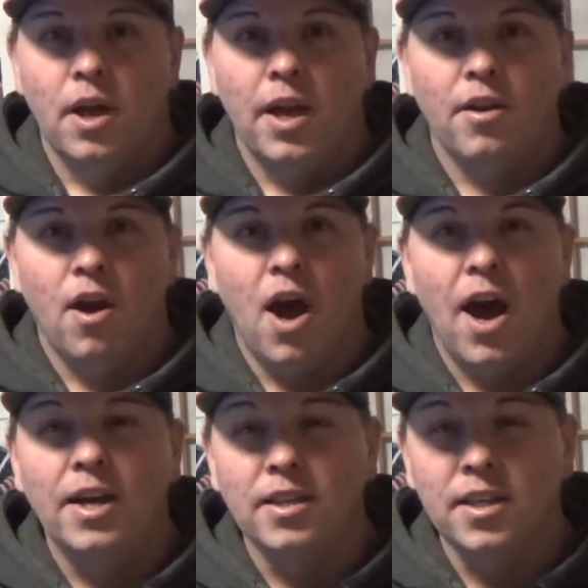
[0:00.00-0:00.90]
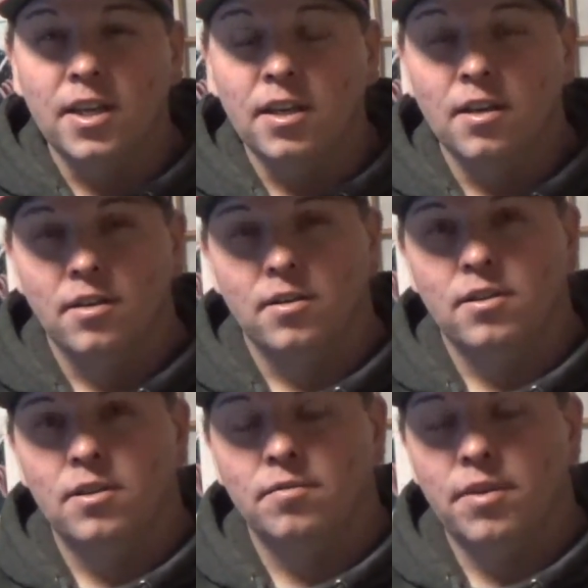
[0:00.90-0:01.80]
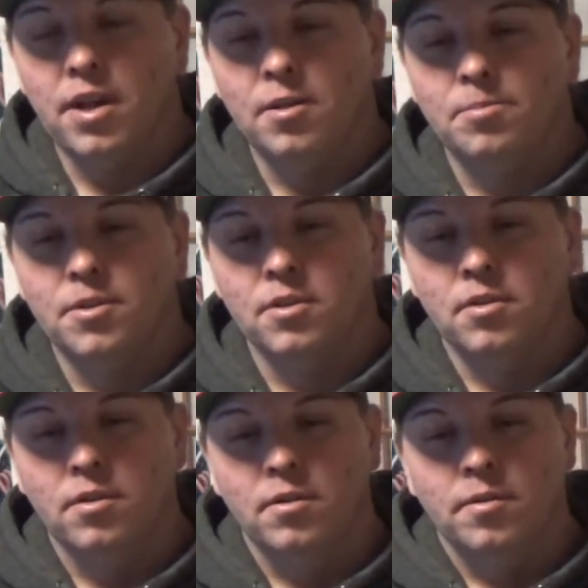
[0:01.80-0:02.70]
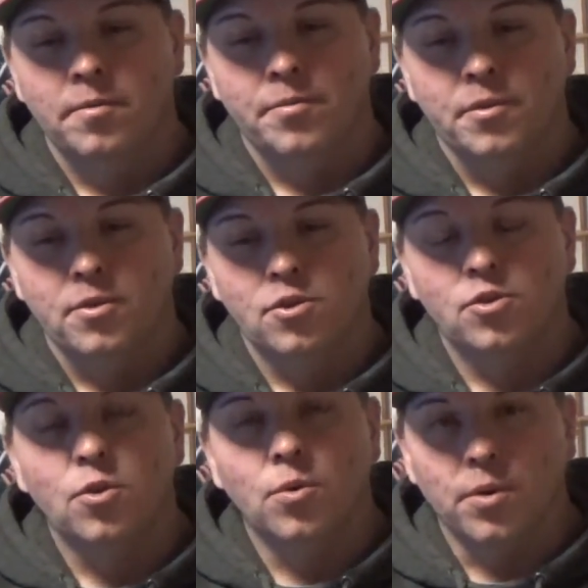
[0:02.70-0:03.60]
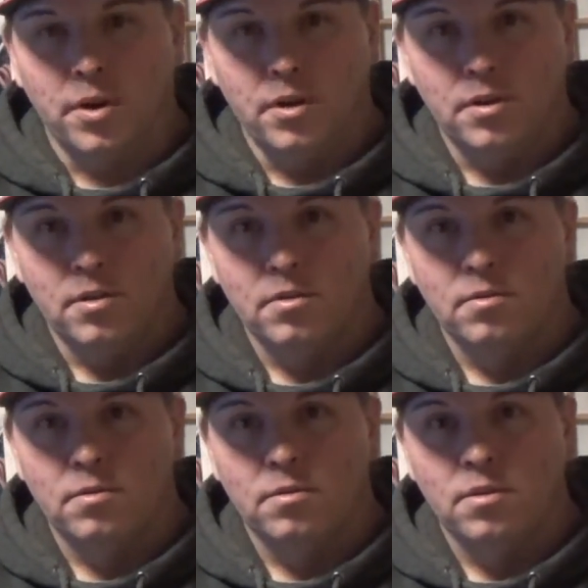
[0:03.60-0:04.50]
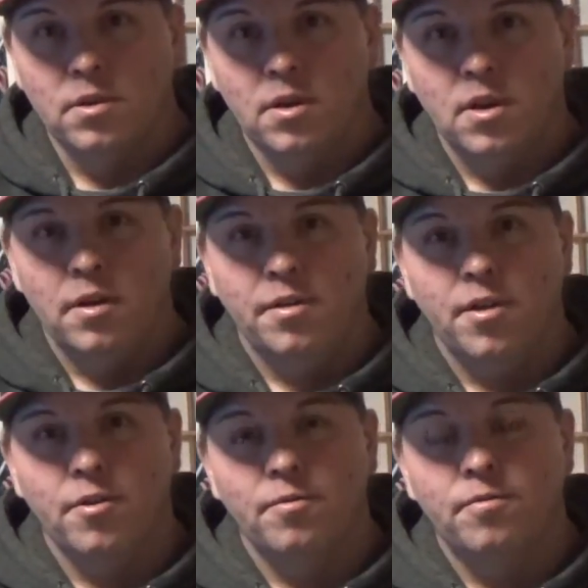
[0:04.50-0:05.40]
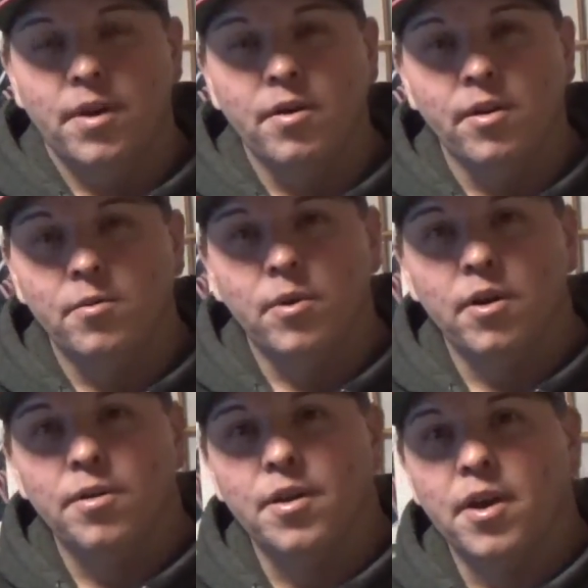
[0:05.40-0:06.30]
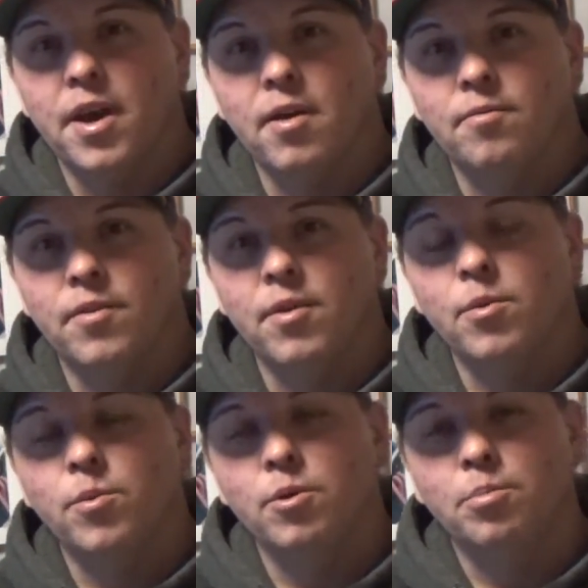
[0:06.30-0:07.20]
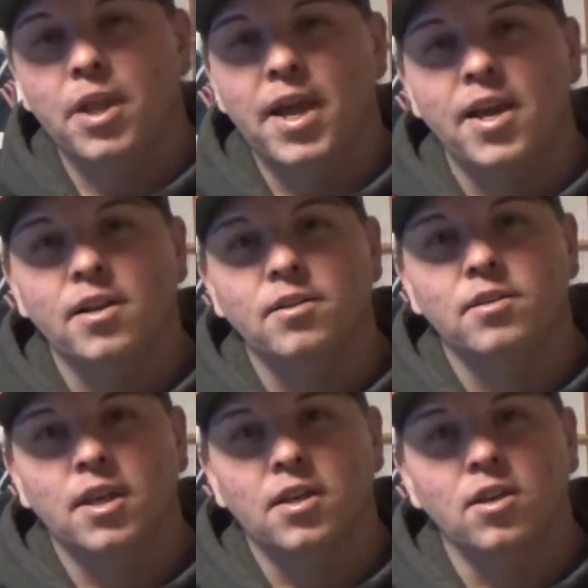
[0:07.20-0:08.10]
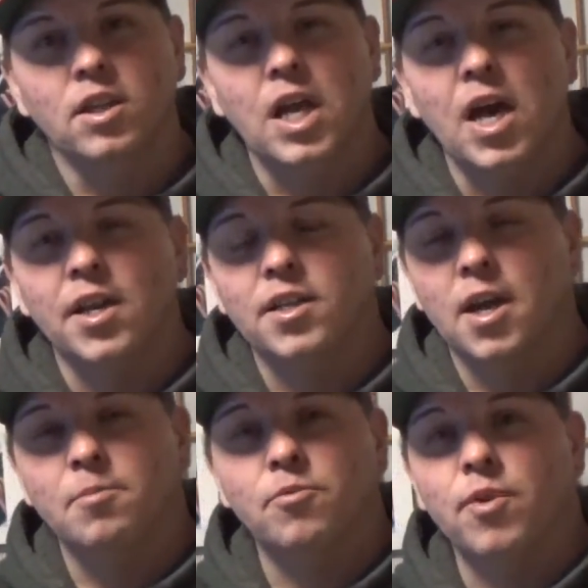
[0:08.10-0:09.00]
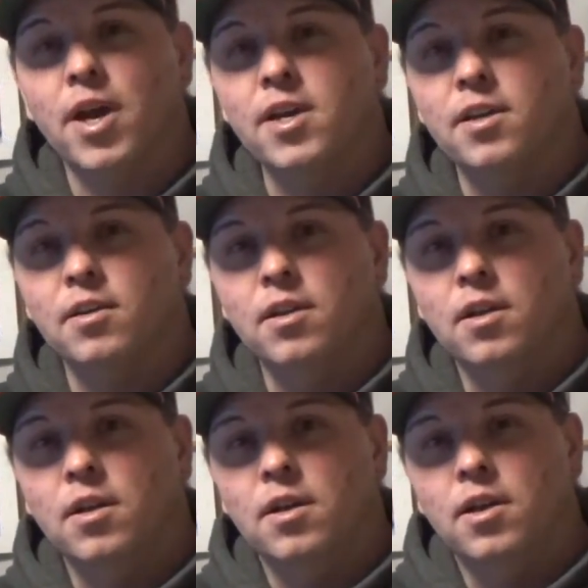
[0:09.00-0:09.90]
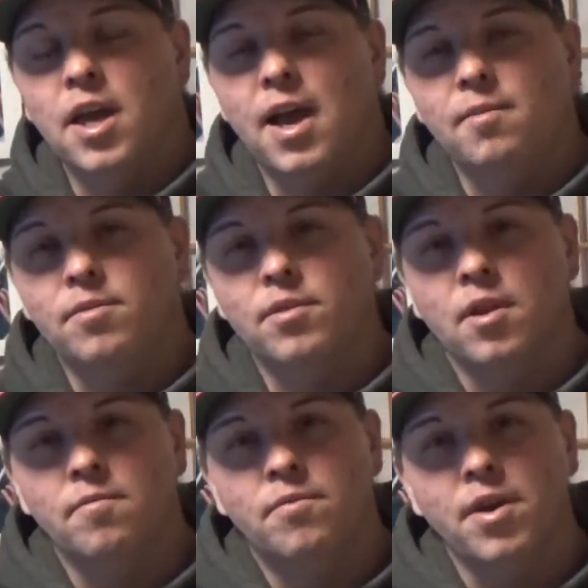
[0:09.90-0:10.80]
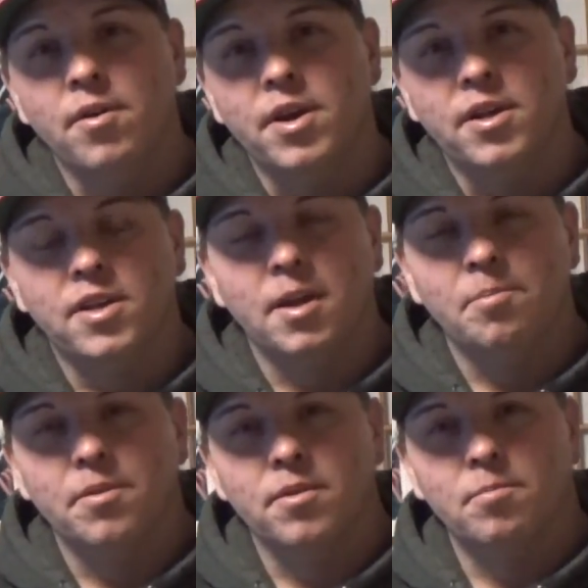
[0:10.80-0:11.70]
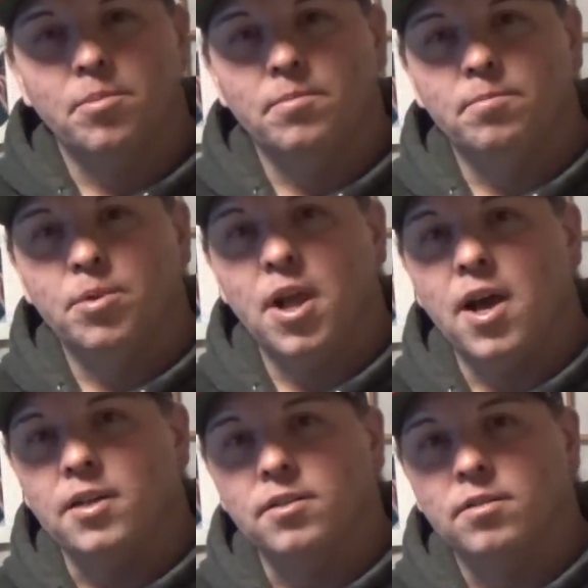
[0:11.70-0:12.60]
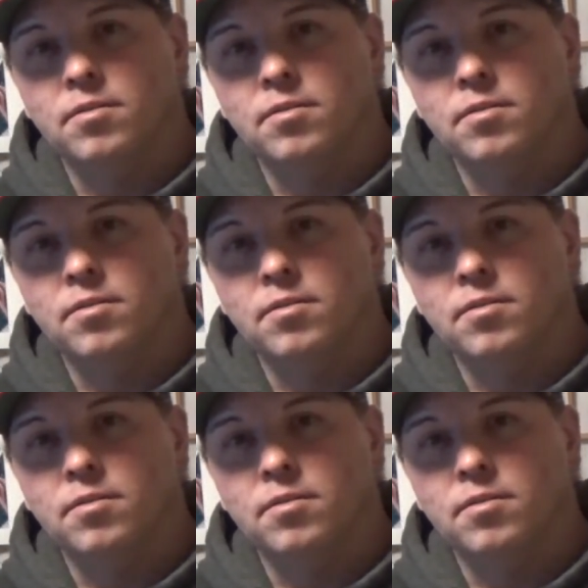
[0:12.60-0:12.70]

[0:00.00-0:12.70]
and highly developed stories that are very well thought out, very well planned, take a lot of time to write, have a very in-depth plot.